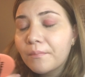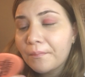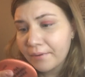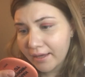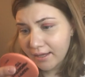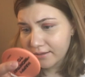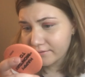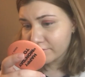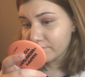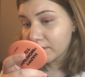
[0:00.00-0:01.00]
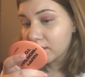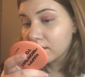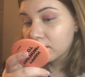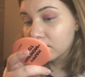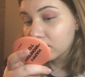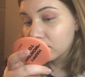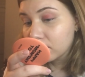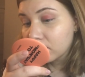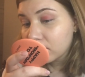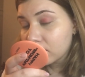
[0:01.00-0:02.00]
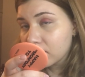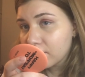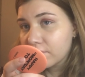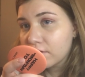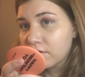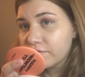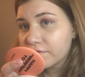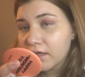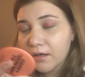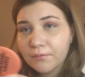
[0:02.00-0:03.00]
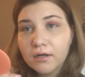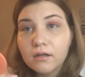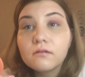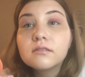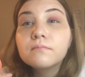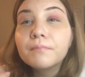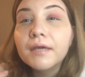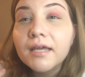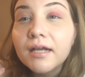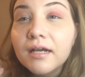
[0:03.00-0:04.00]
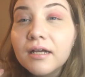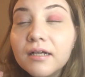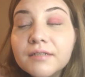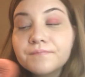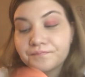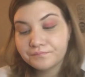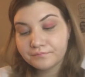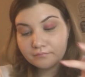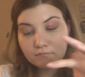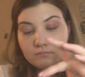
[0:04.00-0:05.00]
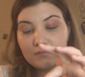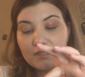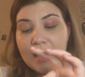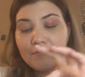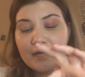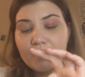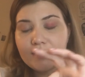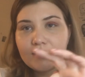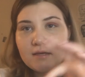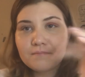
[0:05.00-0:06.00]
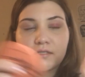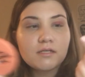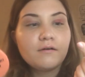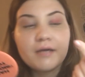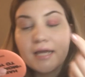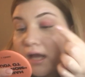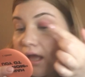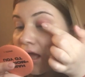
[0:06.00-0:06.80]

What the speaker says: pink to me. Even off camera it looks pink. Anyway, let's keep going.